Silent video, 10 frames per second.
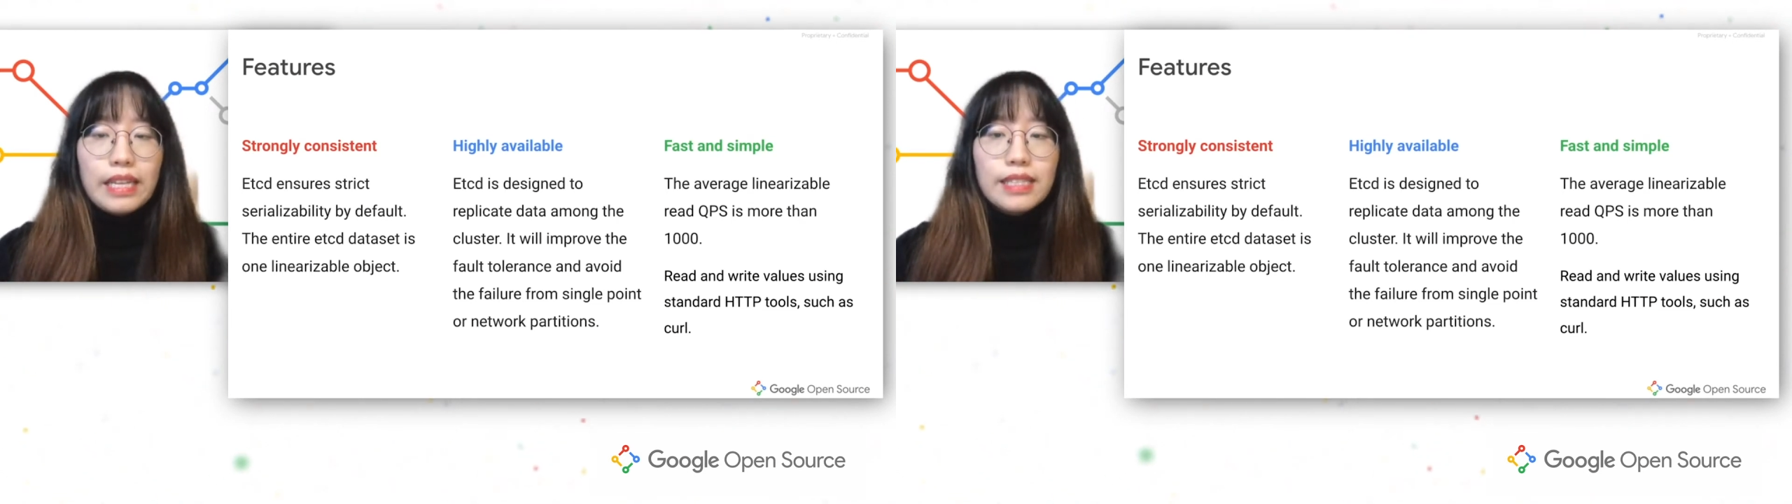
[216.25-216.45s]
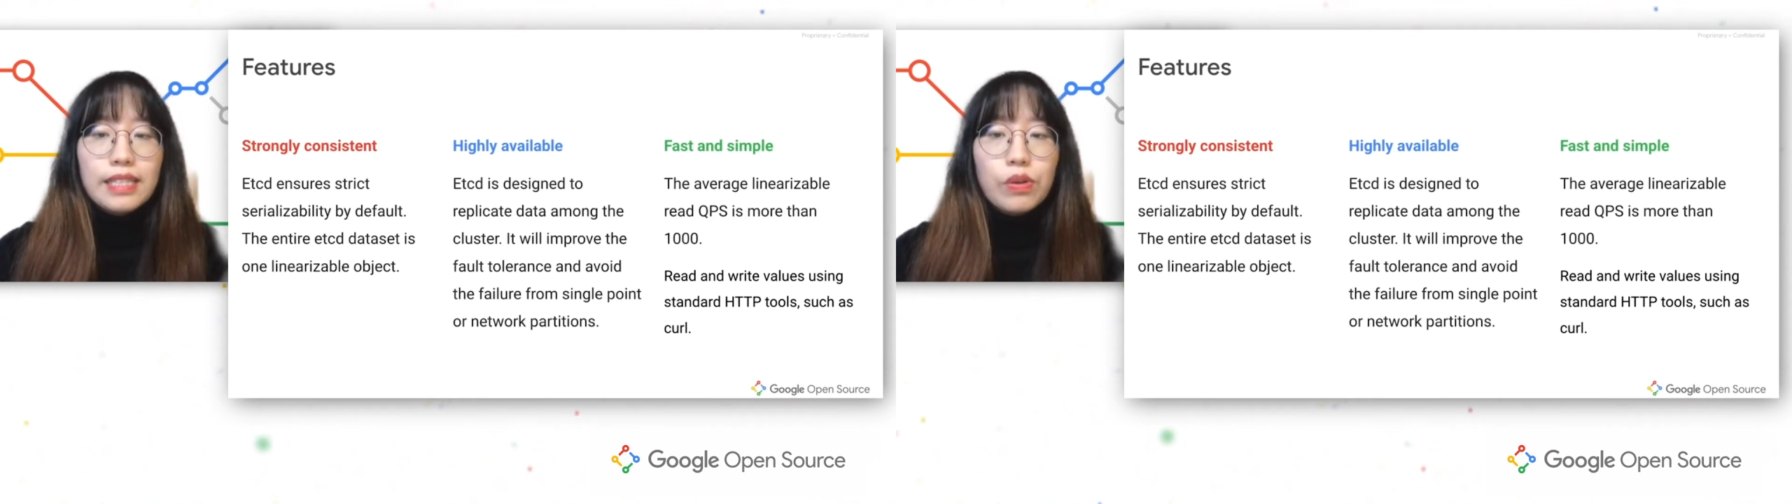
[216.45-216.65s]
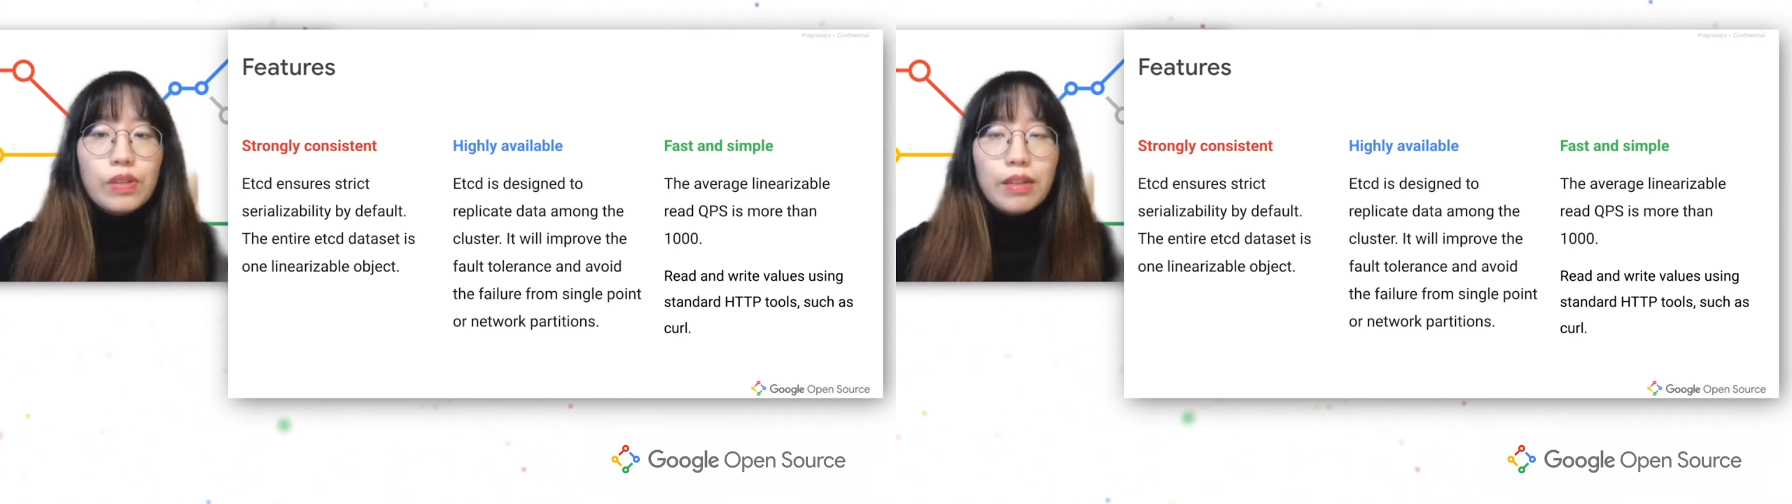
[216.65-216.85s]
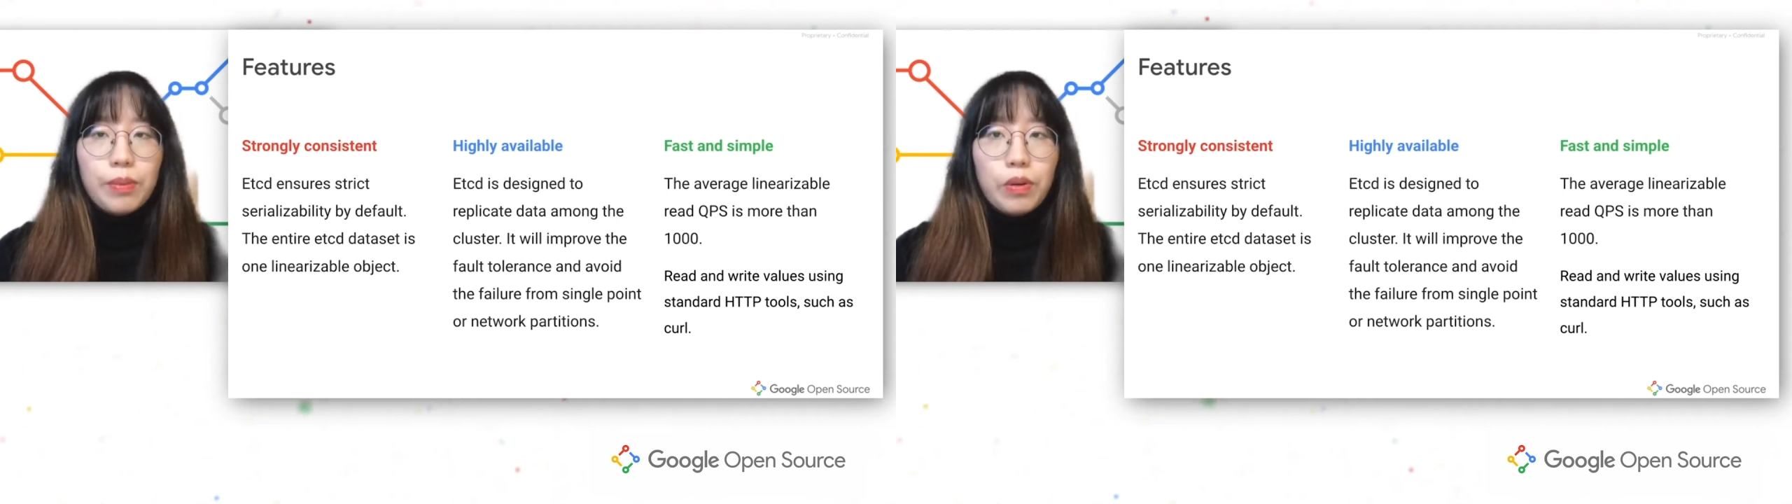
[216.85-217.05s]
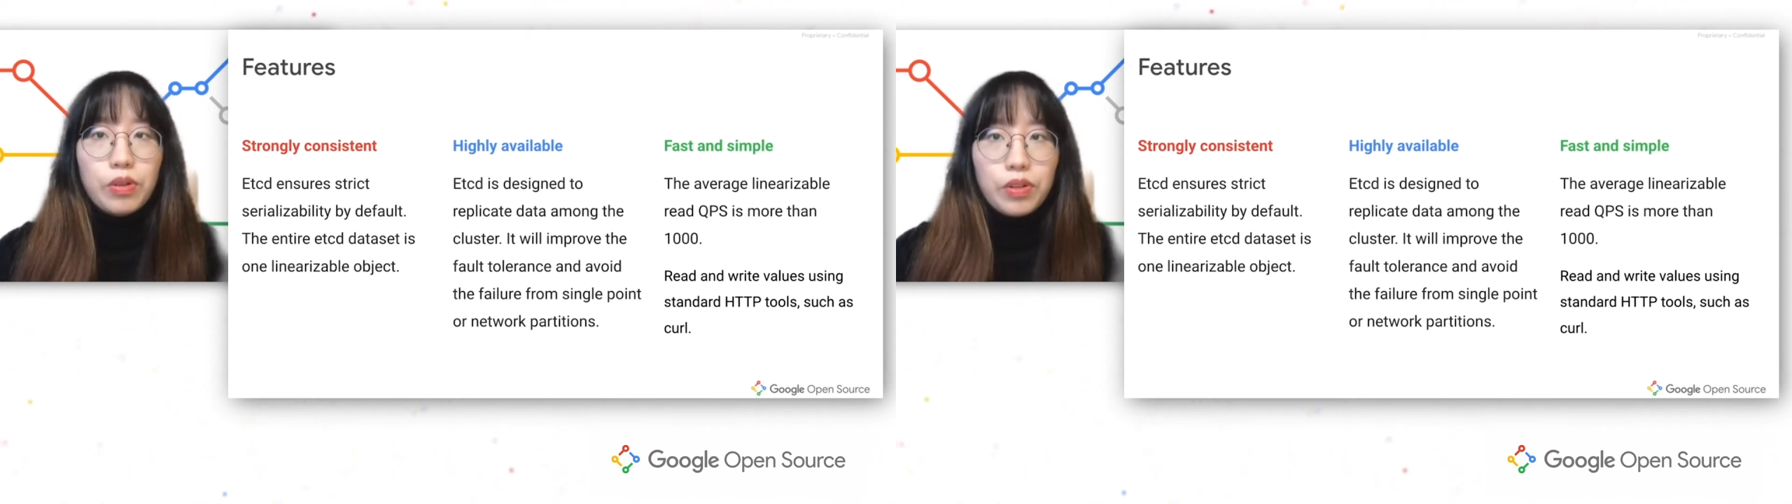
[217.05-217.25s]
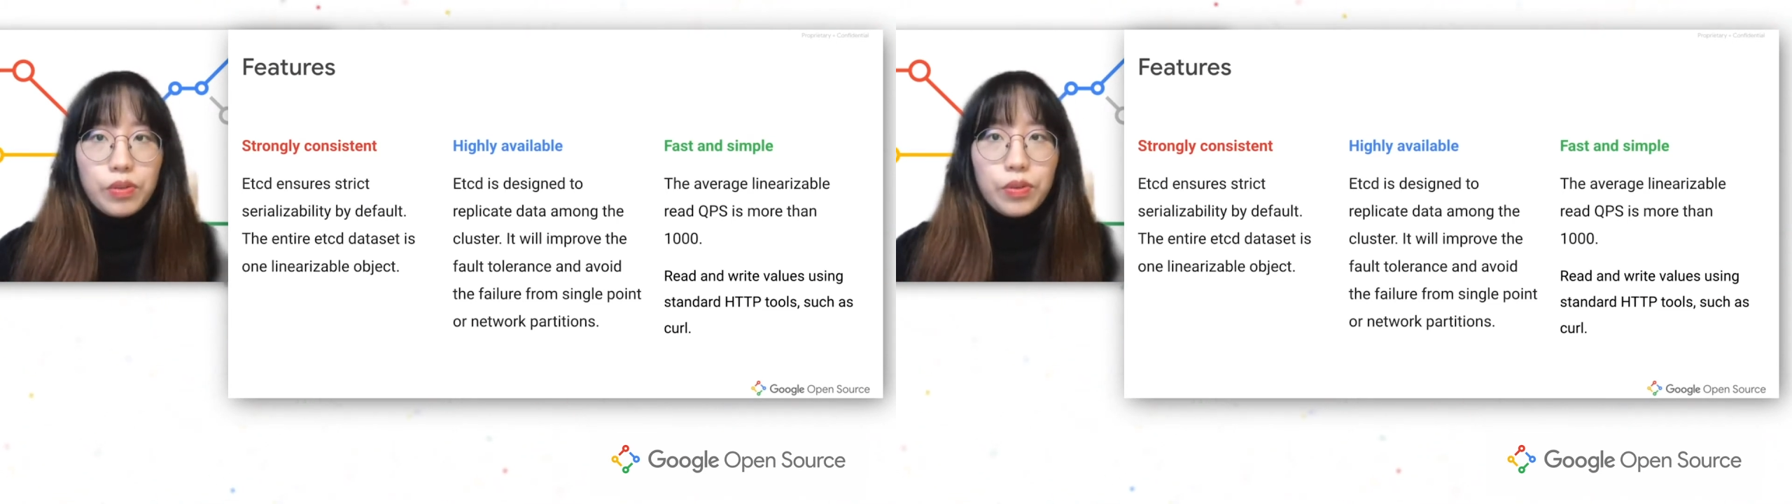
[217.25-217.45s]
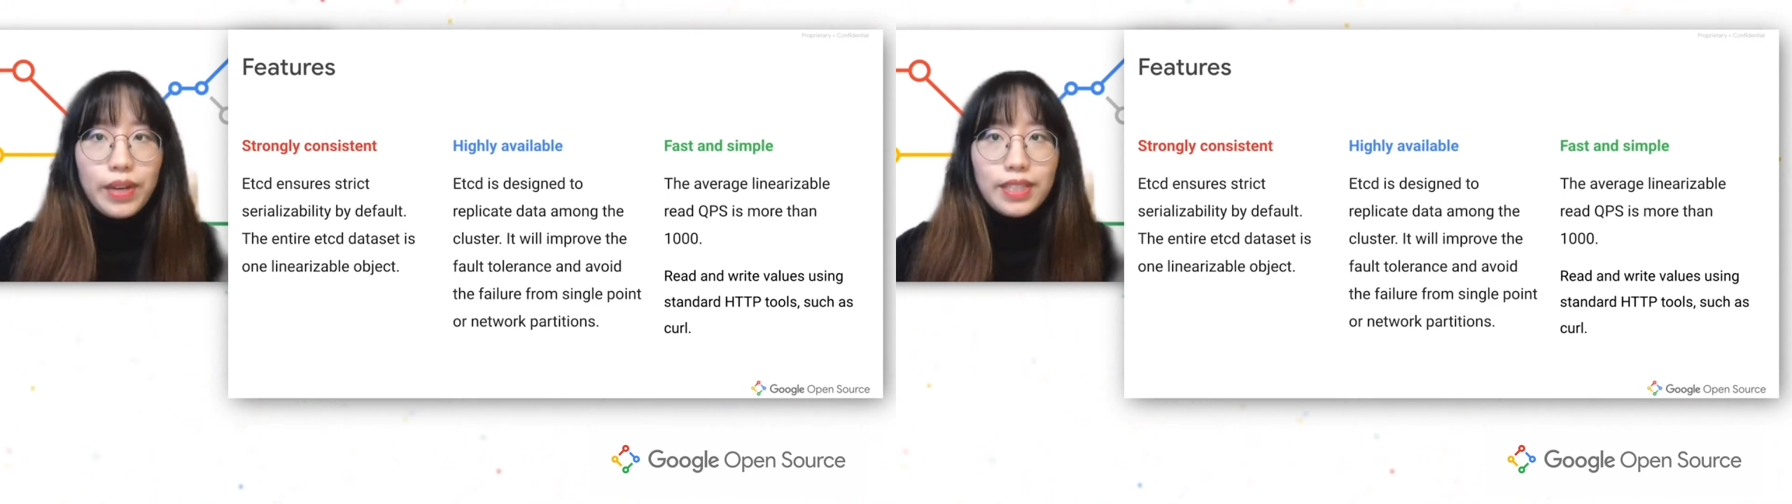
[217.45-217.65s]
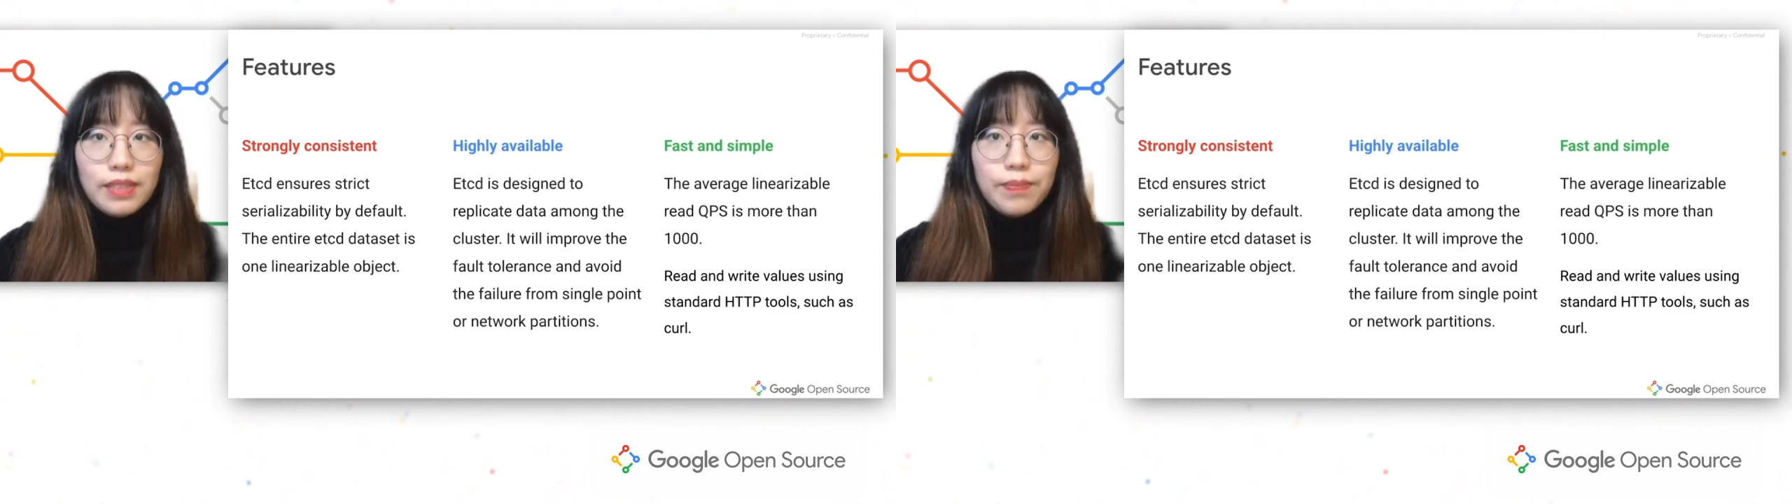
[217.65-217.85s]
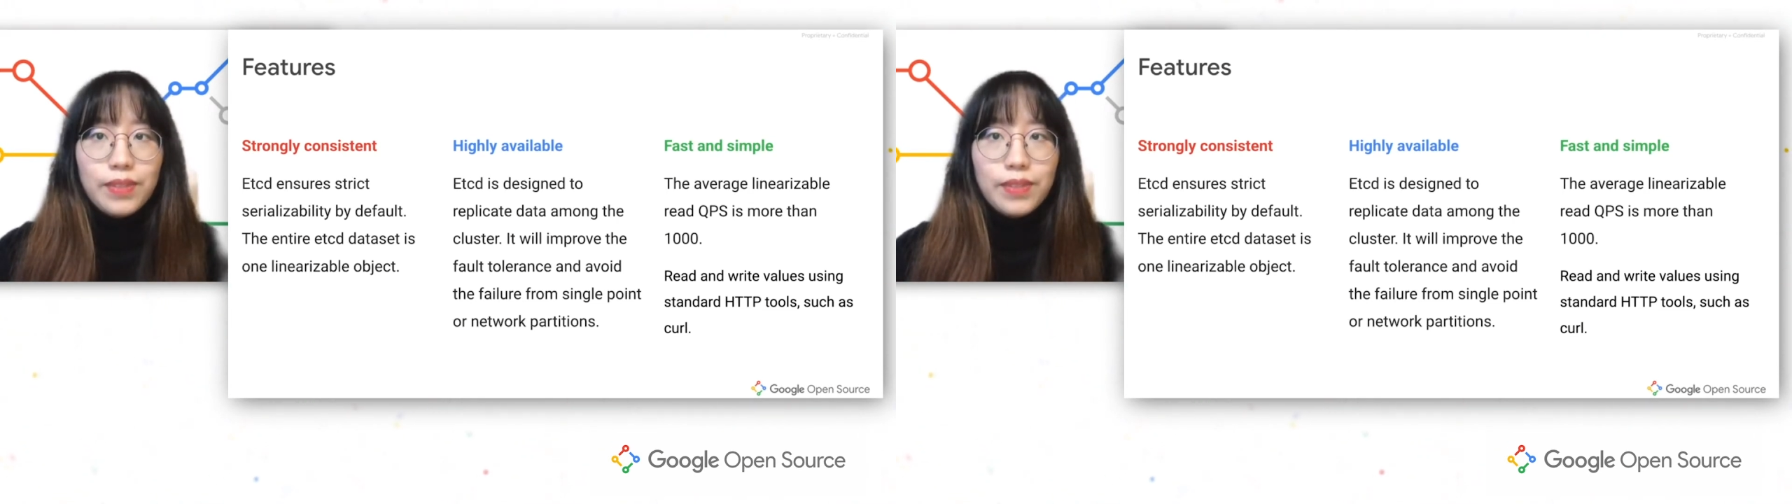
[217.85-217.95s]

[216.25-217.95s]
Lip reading: serializable rate.